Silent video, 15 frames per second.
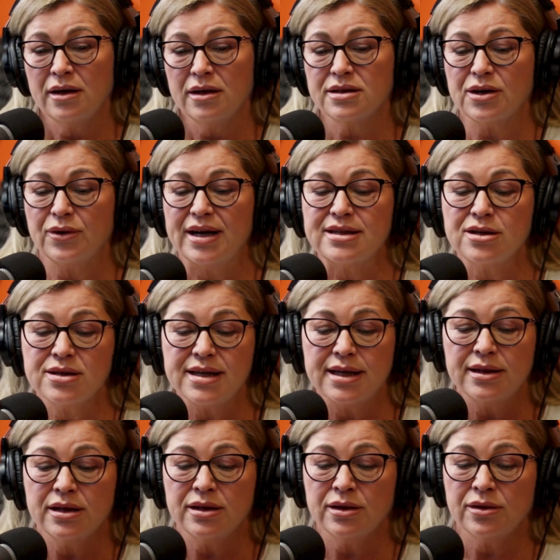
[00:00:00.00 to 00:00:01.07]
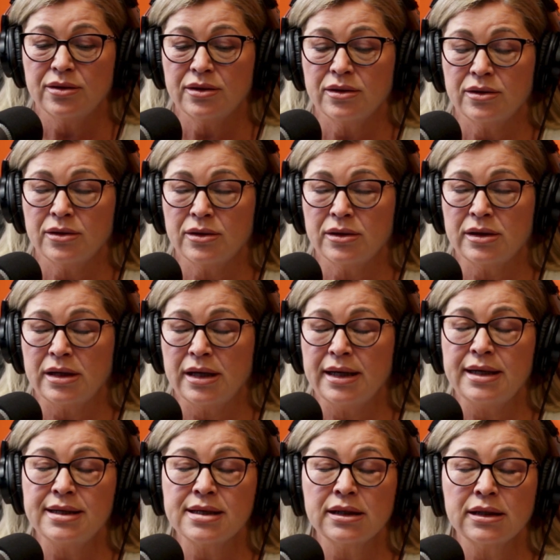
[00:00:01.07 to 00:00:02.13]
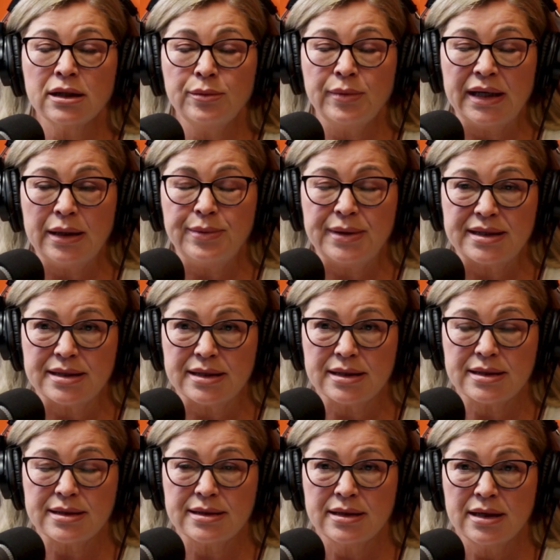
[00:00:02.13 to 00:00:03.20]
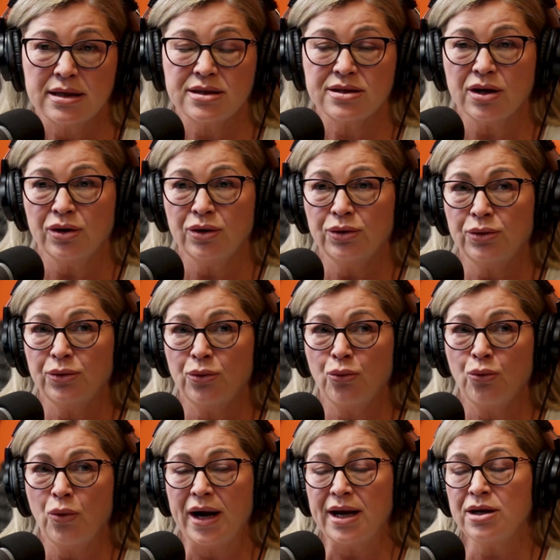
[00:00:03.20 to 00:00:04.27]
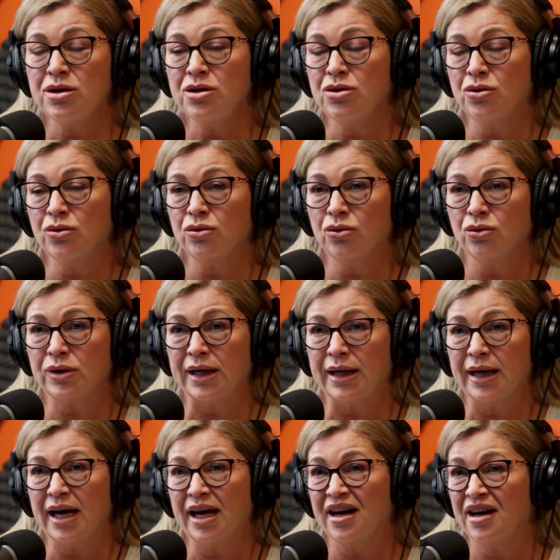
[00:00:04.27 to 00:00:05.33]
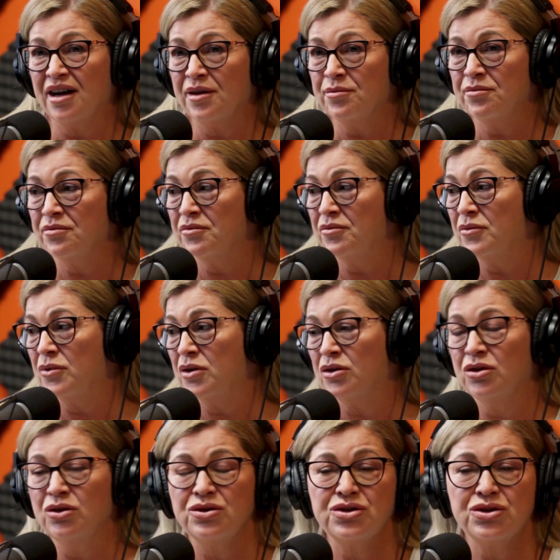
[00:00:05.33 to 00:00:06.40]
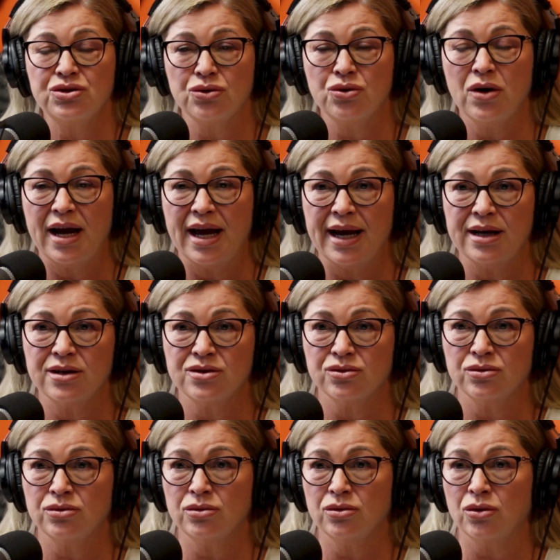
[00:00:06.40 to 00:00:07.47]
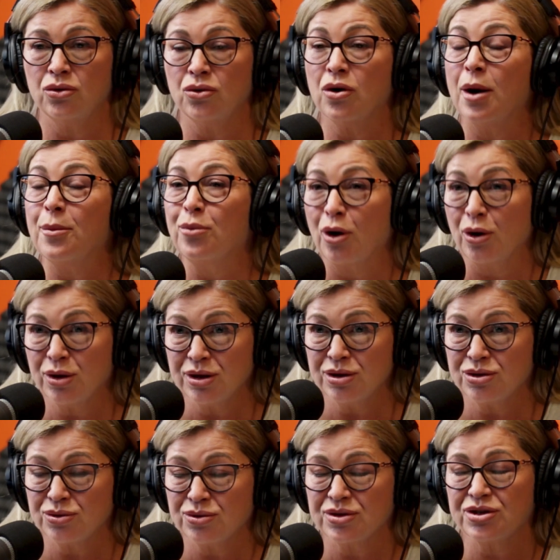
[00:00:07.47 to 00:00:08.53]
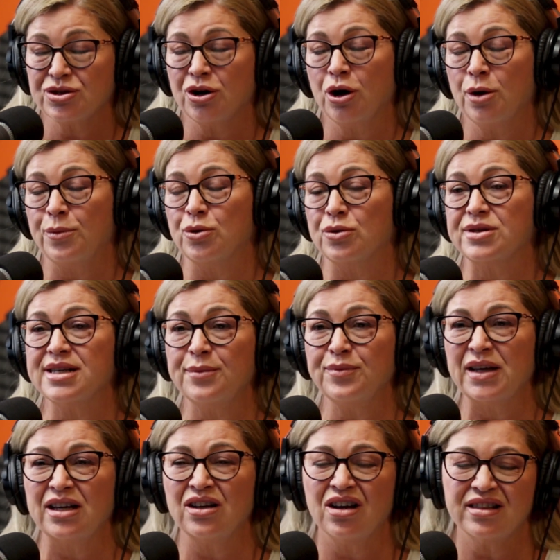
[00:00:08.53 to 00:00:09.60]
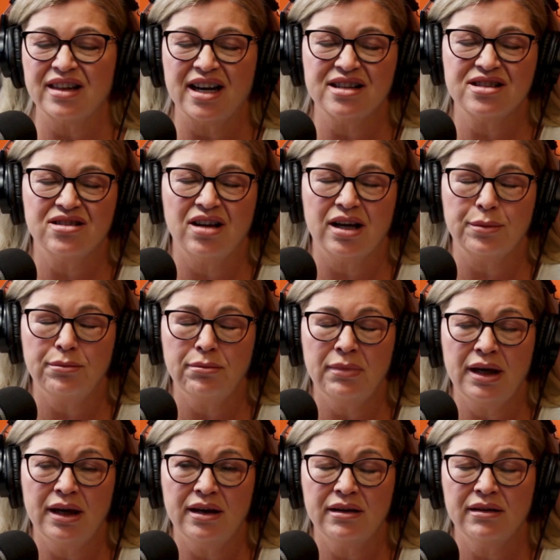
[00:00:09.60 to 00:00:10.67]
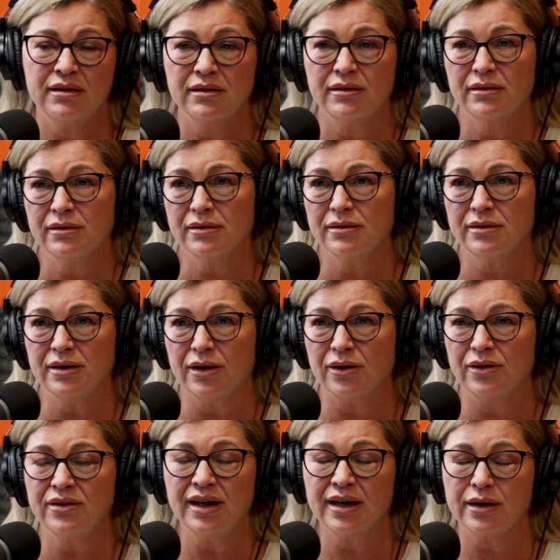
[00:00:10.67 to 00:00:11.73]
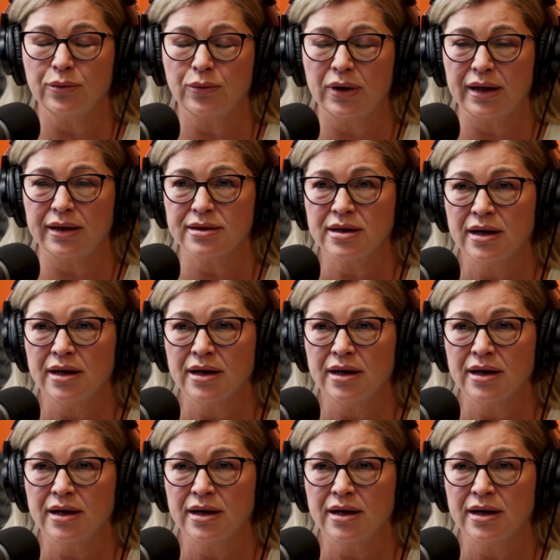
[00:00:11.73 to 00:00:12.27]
So as I said, it is a little mini business. So when you're looking at a loose door handle or a broken doorstop or something like that, it's sort of like, meh, that can wait.